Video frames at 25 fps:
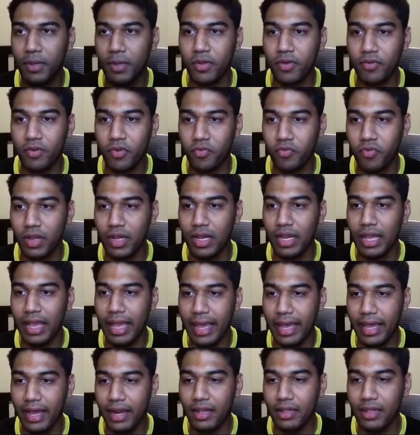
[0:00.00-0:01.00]
you have to fill
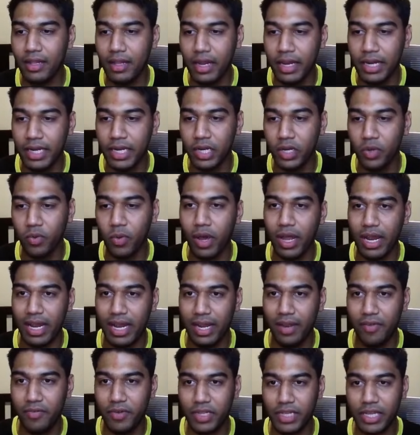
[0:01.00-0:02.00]
here, the LinkedIn URL and
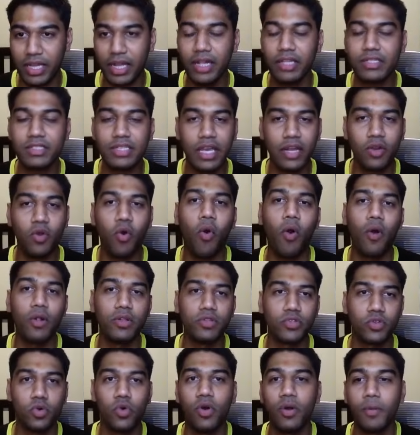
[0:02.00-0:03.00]
everything else can
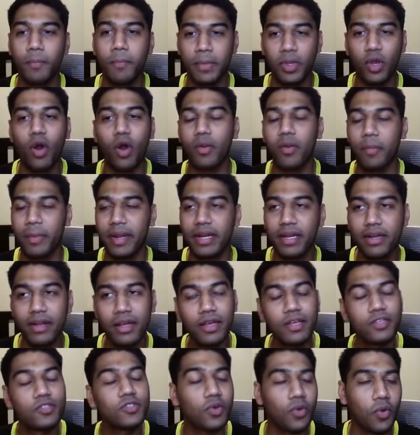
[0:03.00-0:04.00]
also be automated.
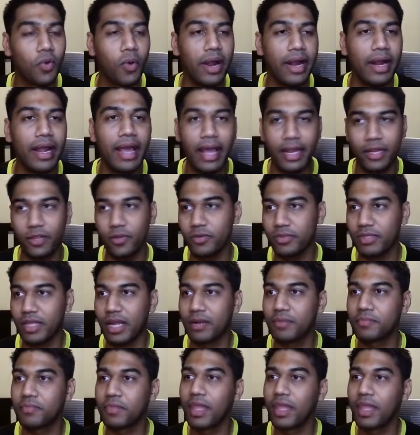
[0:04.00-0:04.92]
So go ahead and use that.